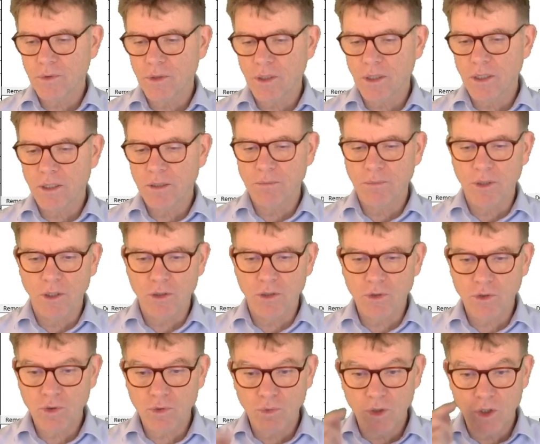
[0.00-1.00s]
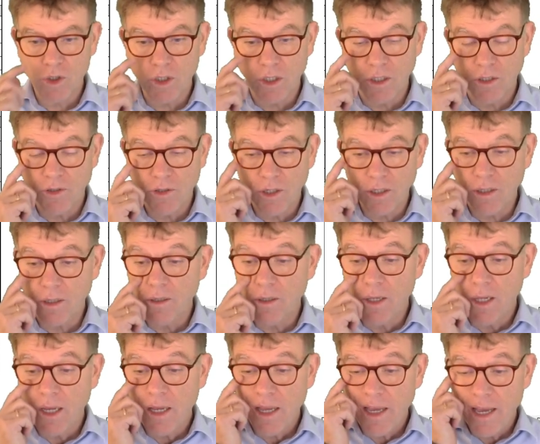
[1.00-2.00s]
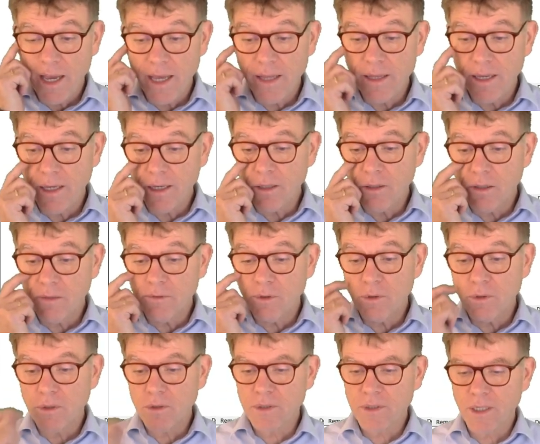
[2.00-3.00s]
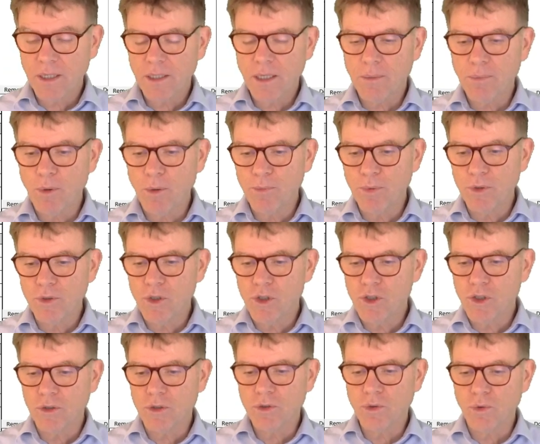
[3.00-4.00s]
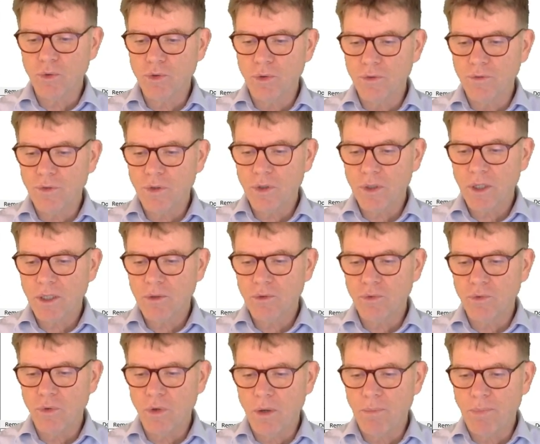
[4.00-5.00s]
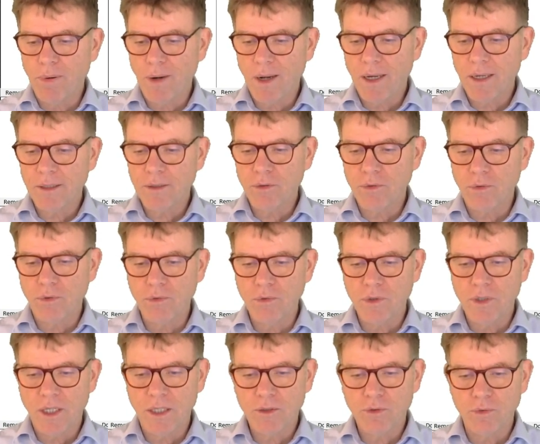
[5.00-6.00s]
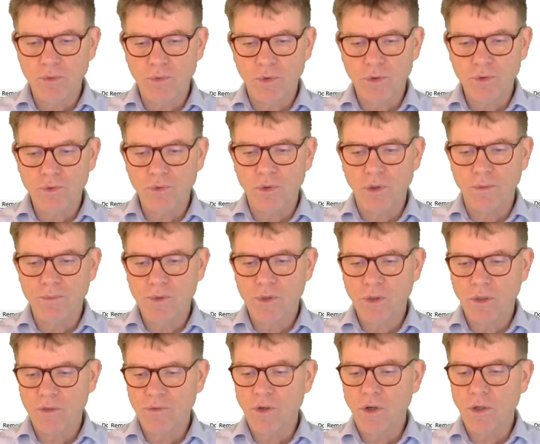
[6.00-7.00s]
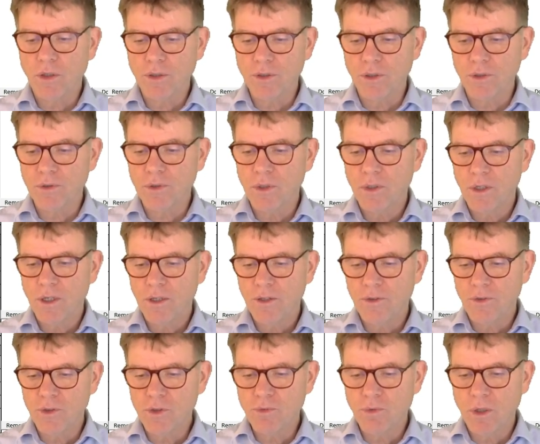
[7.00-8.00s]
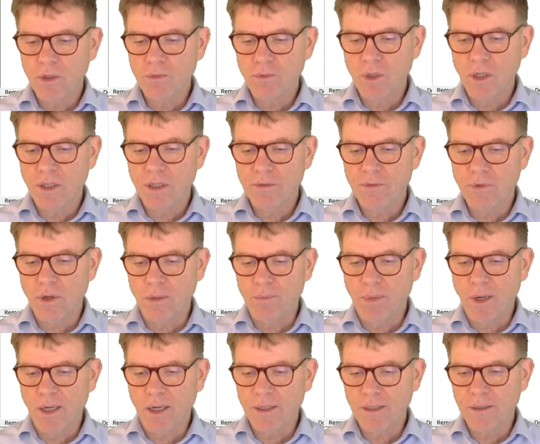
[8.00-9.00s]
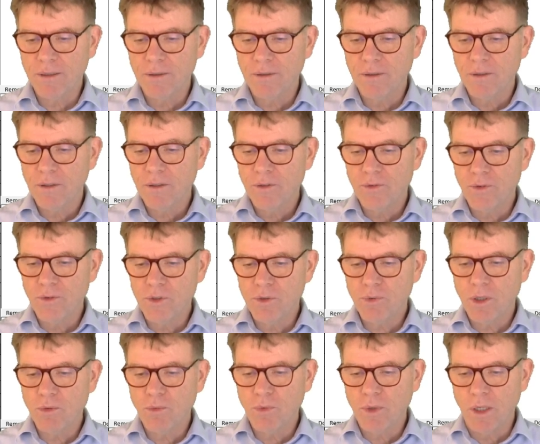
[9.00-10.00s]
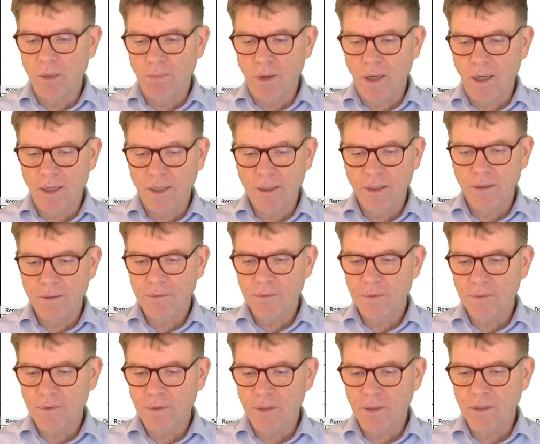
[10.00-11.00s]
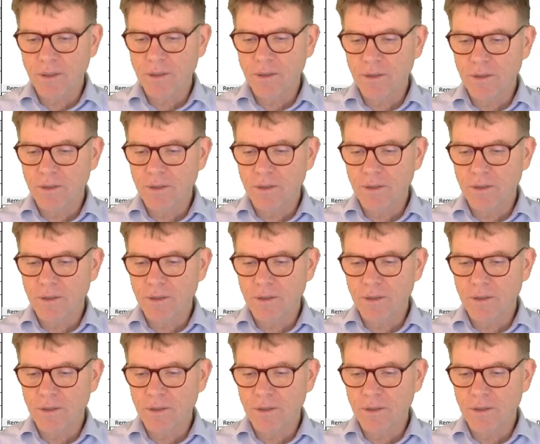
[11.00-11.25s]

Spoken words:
Let me not switch anything. And here you have a standard proposition. So don't forget to apply the rule that you want to observe or not. This one will never apply. This one will apply. Okay.